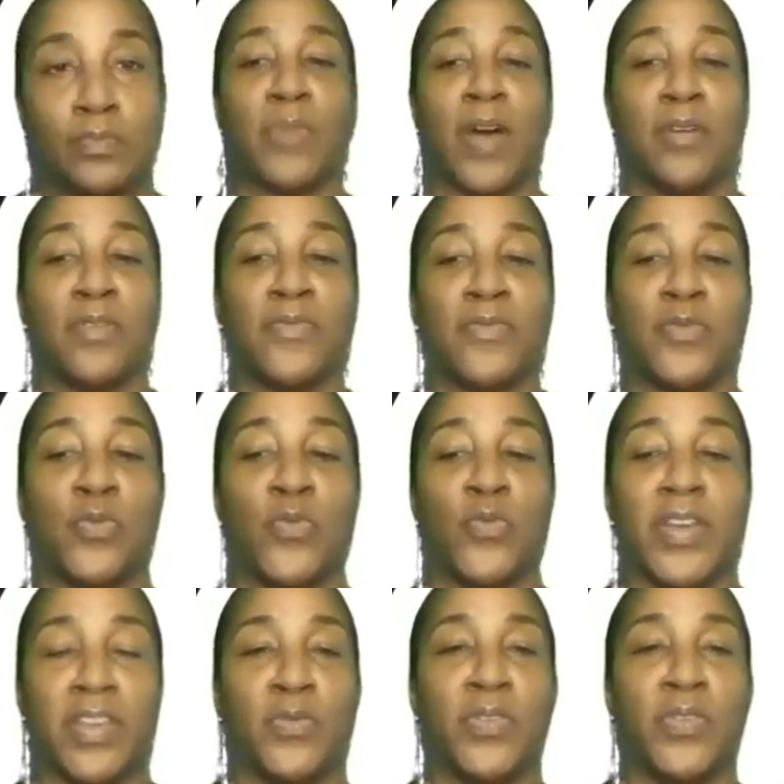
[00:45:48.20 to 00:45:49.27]
powerful.
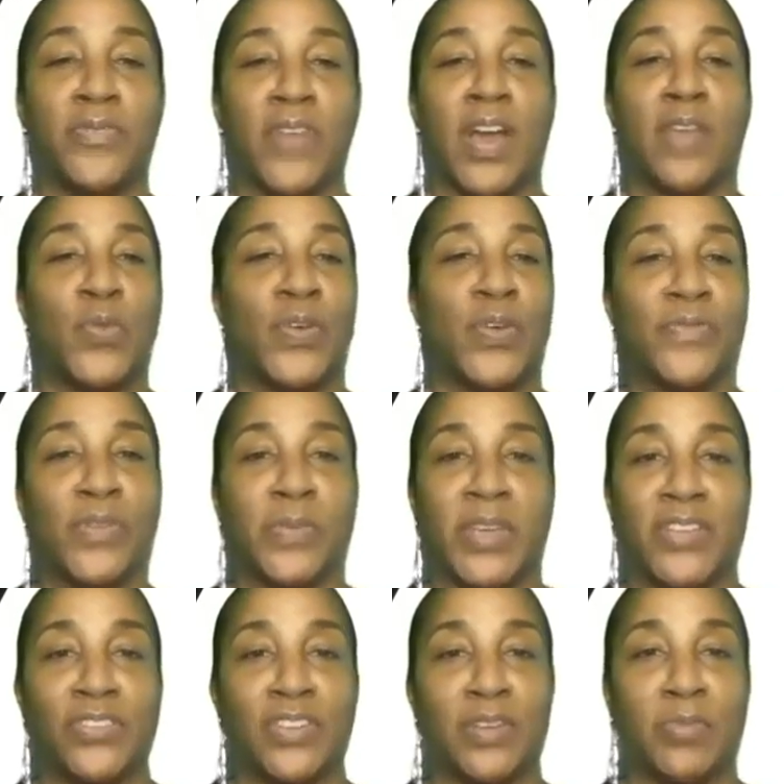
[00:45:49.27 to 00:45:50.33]
Where can we find more
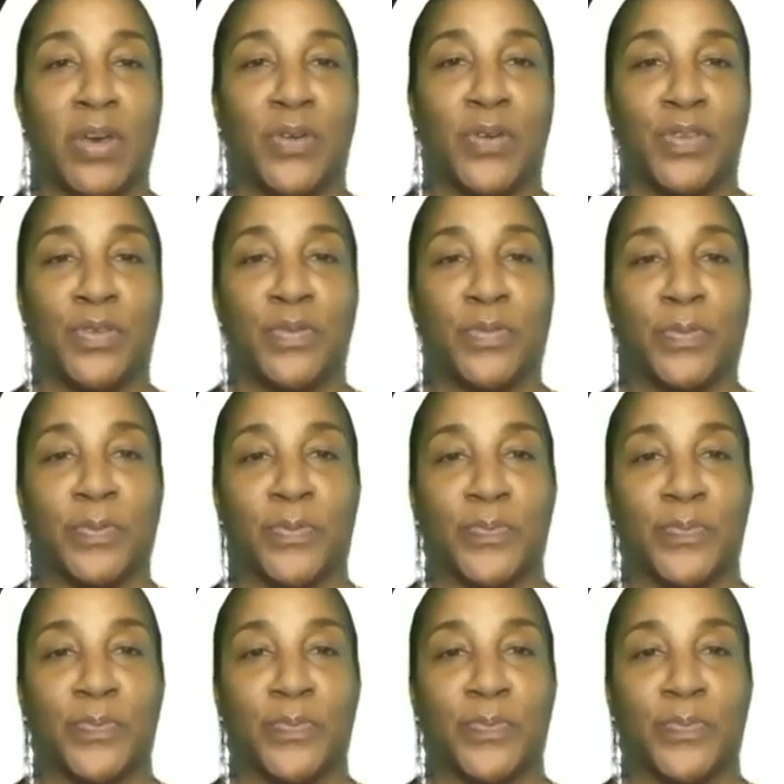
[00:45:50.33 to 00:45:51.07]
information about you?